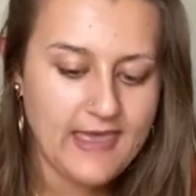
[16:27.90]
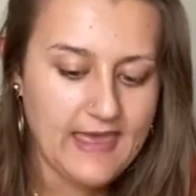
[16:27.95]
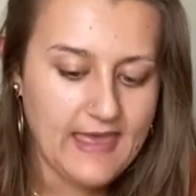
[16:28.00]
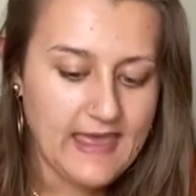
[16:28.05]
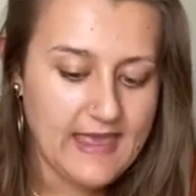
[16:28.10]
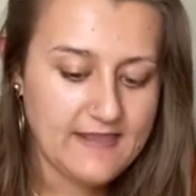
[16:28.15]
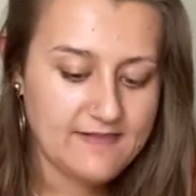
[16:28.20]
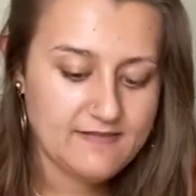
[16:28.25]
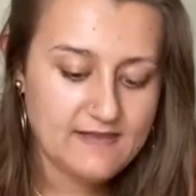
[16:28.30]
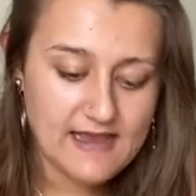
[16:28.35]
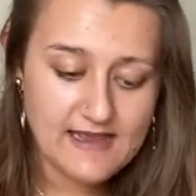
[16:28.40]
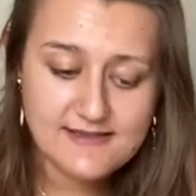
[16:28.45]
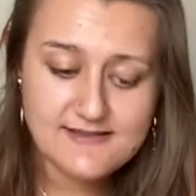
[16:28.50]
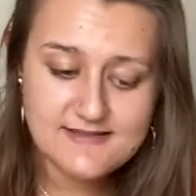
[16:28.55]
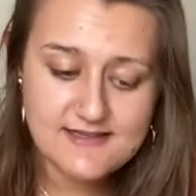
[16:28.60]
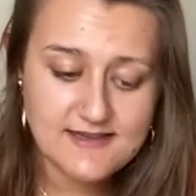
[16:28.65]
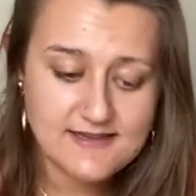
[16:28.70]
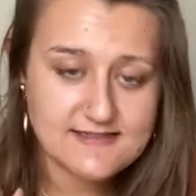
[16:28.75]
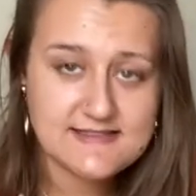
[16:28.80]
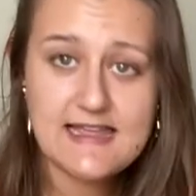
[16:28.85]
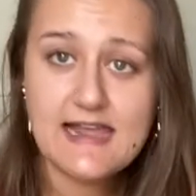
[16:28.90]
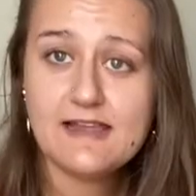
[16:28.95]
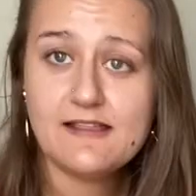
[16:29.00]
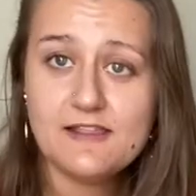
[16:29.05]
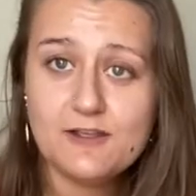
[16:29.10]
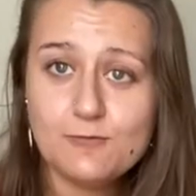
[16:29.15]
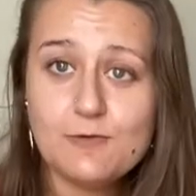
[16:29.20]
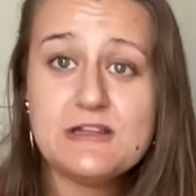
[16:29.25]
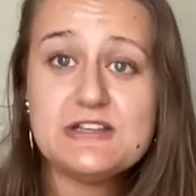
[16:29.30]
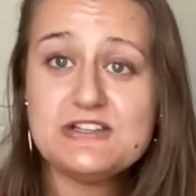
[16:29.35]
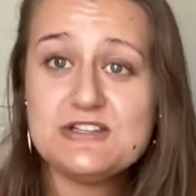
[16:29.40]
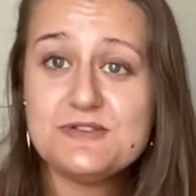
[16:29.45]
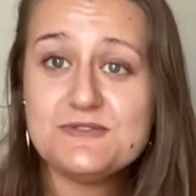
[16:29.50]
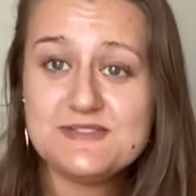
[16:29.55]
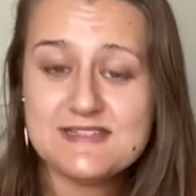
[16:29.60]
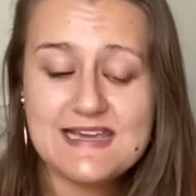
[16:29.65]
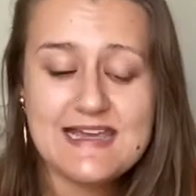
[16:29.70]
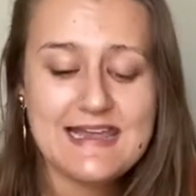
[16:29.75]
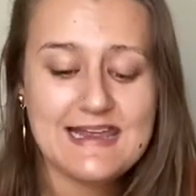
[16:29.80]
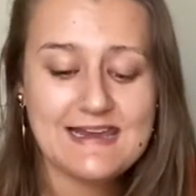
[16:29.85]
And that's exactly what you
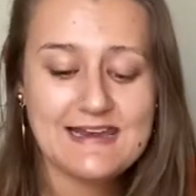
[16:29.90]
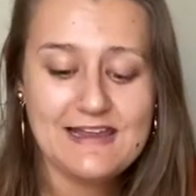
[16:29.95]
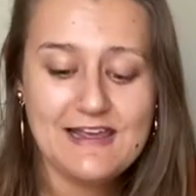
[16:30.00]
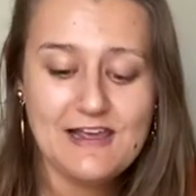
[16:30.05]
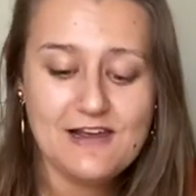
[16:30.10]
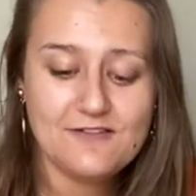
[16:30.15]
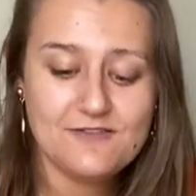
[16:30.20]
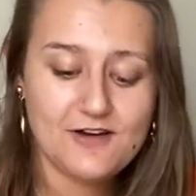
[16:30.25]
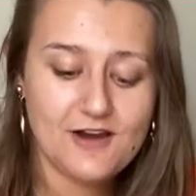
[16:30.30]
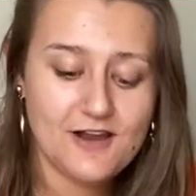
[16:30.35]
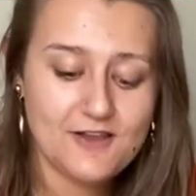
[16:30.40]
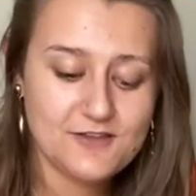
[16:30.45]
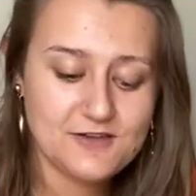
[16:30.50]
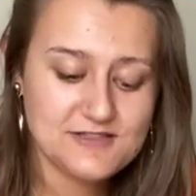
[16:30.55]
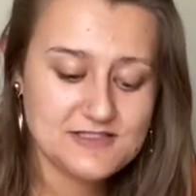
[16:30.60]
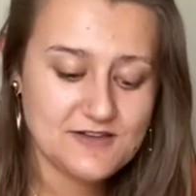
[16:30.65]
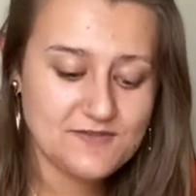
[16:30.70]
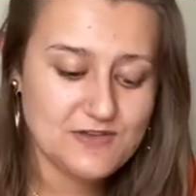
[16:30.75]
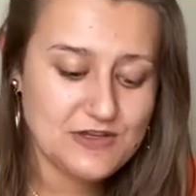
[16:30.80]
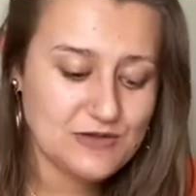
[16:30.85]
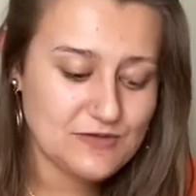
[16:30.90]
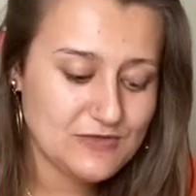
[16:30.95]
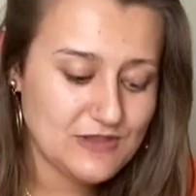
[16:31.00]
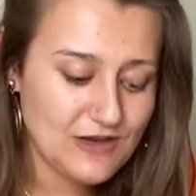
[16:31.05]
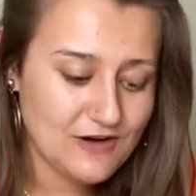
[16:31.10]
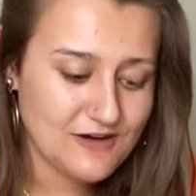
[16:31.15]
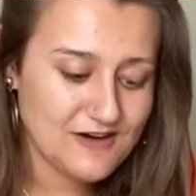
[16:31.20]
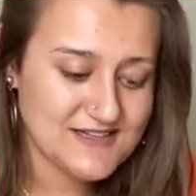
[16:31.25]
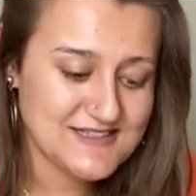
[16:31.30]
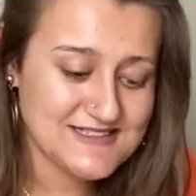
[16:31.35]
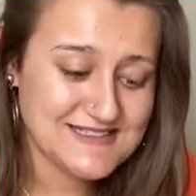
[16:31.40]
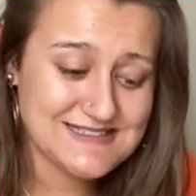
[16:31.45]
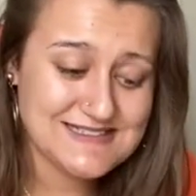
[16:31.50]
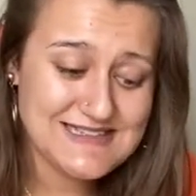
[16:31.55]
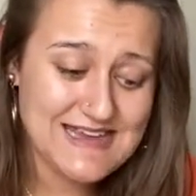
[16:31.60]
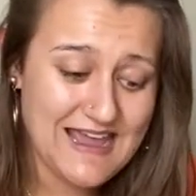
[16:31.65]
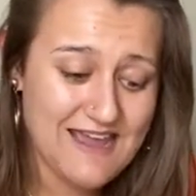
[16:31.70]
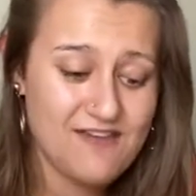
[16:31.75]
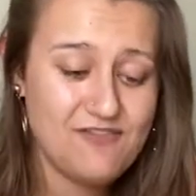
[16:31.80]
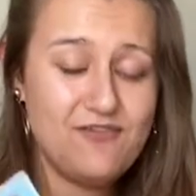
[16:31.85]
did. For others of you, there is
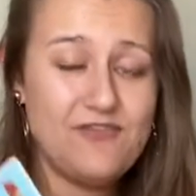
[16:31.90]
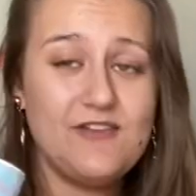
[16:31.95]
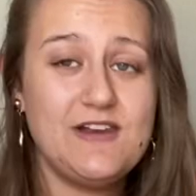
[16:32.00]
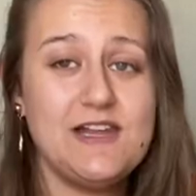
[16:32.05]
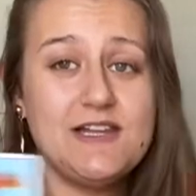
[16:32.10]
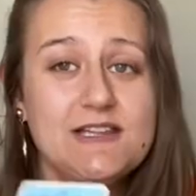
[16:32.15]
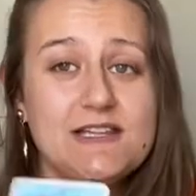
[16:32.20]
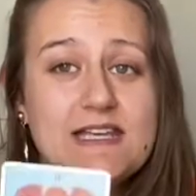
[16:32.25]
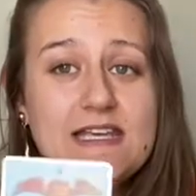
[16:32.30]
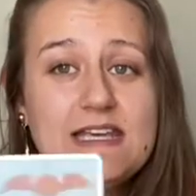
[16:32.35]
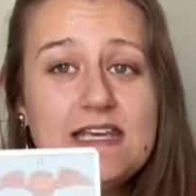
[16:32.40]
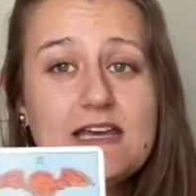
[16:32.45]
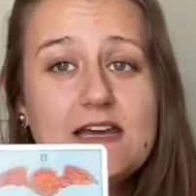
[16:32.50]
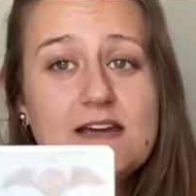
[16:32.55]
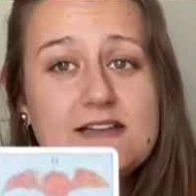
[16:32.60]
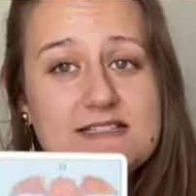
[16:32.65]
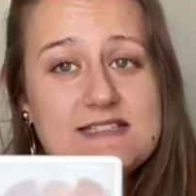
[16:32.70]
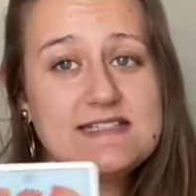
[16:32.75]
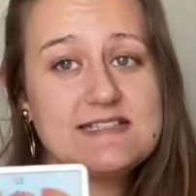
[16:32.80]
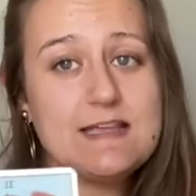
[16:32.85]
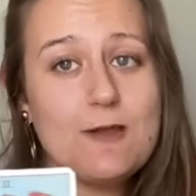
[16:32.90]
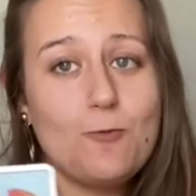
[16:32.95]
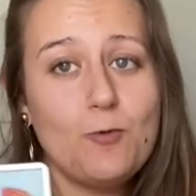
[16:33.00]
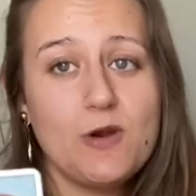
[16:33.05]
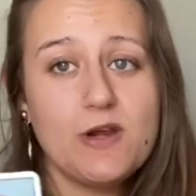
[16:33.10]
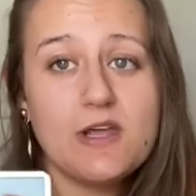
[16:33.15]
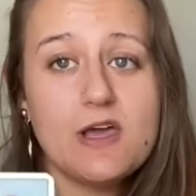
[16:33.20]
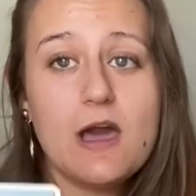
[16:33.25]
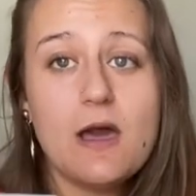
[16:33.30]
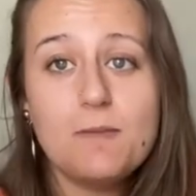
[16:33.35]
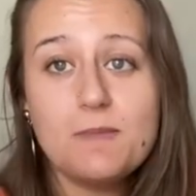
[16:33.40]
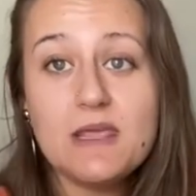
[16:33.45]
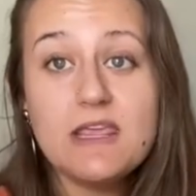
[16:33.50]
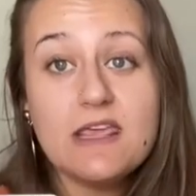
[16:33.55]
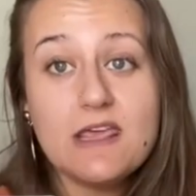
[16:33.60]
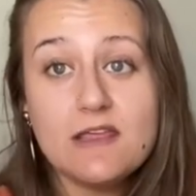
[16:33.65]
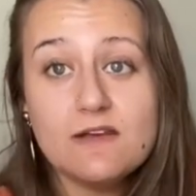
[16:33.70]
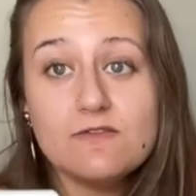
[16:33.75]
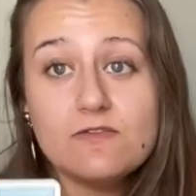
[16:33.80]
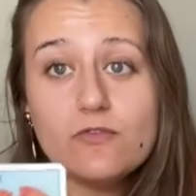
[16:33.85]
definitely someone coming
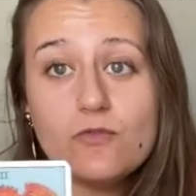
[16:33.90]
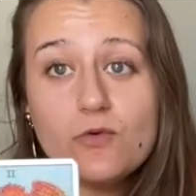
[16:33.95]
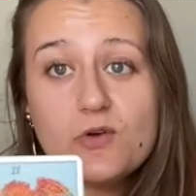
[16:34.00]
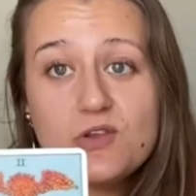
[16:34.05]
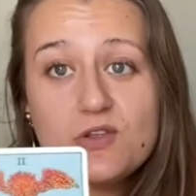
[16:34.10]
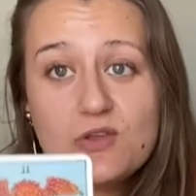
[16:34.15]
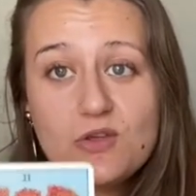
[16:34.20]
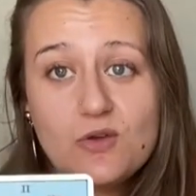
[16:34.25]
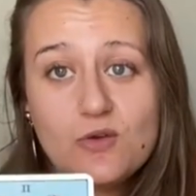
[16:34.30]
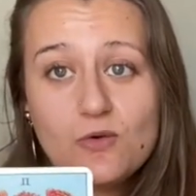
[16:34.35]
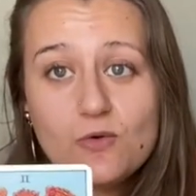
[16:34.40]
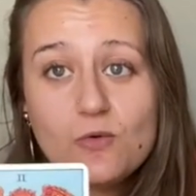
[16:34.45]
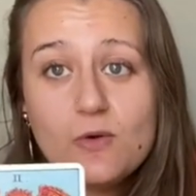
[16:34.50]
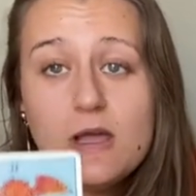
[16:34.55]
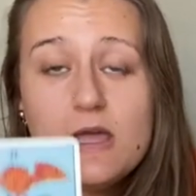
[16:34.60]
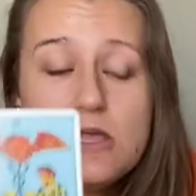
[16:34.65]
in for you.